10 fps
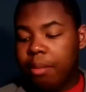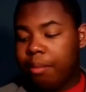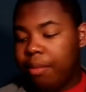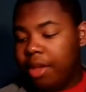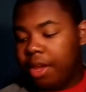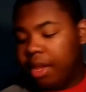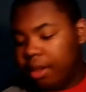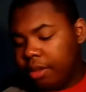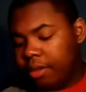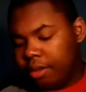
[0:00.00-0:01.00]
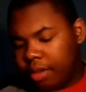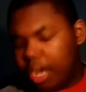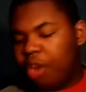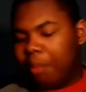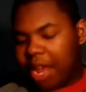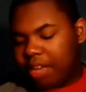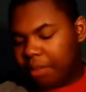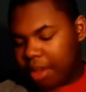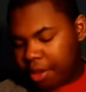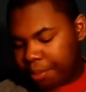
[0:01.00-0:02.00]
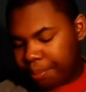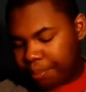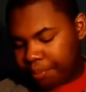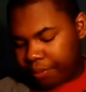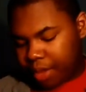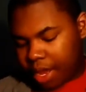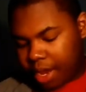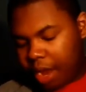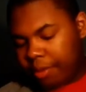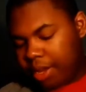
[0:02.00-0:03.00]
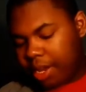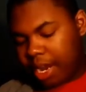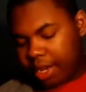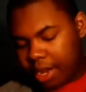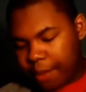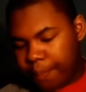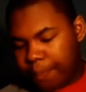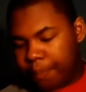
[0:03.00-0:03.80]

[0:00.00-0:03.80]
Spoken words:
but it reminds me of him, and I really like that.